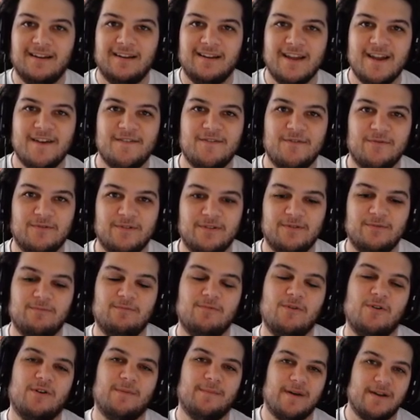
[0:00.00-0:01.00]
Hey everyone,
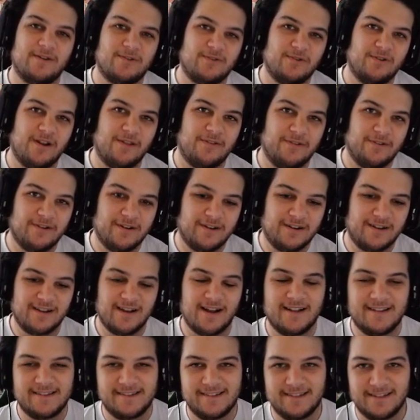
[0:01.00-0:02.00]
welcome back to another
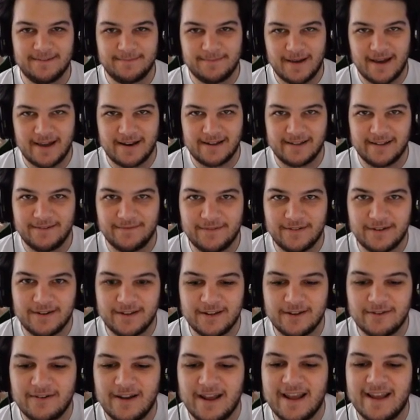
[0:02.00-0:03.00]
Godzilla Battleline
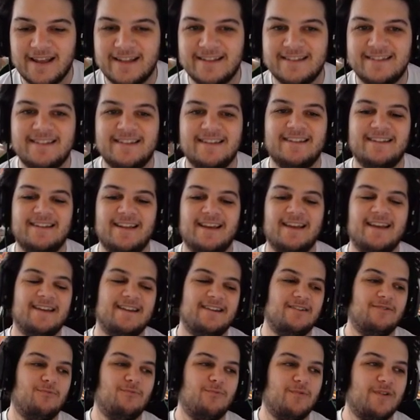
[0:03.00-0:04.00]
video, and
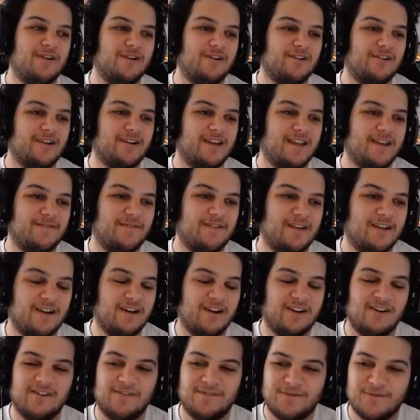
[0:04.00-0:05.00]
today we are giving
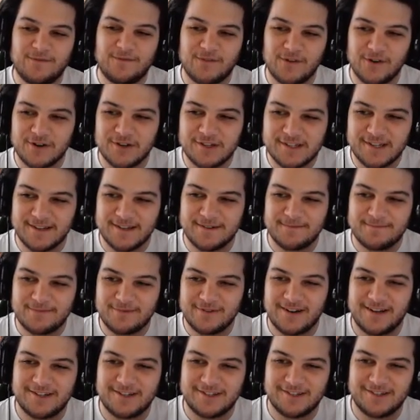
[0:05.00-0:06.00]
our first
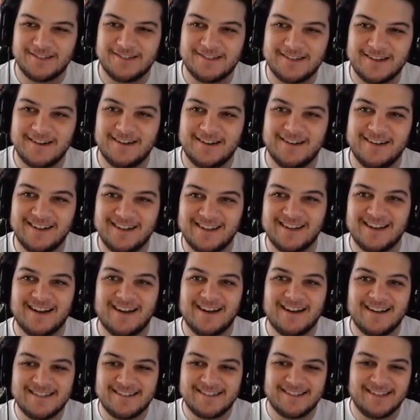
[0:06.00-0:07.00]
impressions on
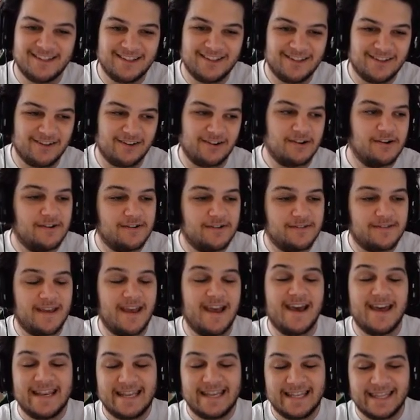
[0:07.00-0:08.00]
Godzilla Earth,
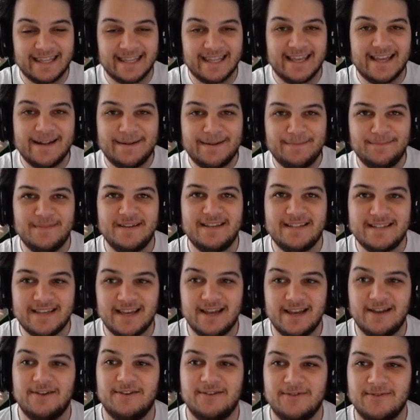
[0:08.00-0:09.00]
and let me
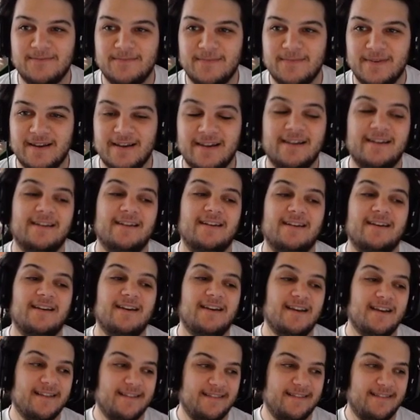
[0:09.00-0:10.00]
tell you man,
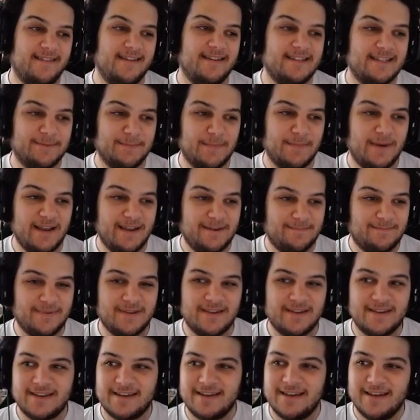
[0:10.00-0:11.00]
this might
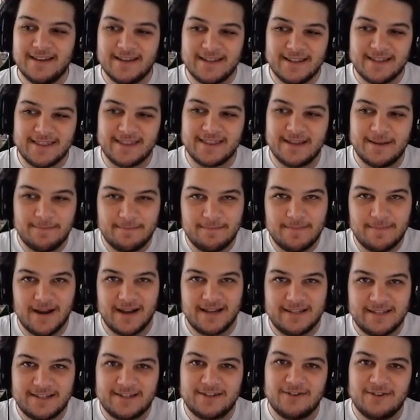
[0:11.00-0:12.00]
be the
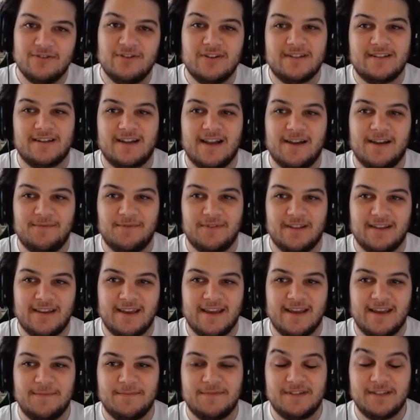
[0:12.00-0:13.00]
best unit to come to the
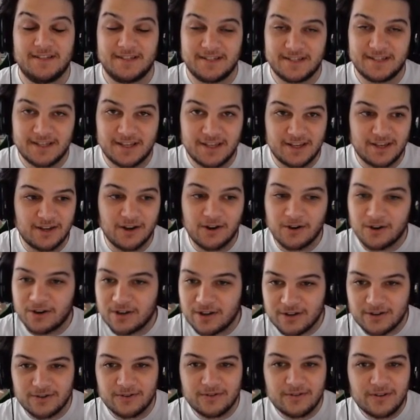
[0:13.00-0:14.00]
game since
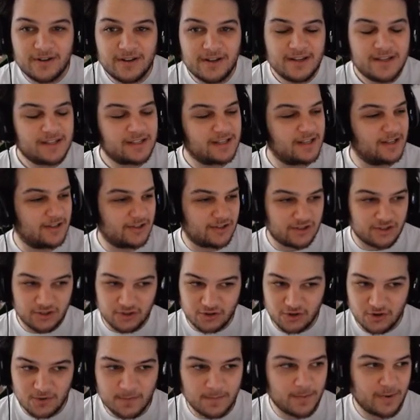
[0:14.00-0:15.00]
Kiryu, since
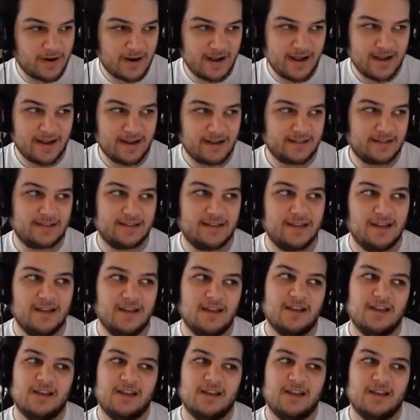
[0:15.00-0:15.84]
Super X,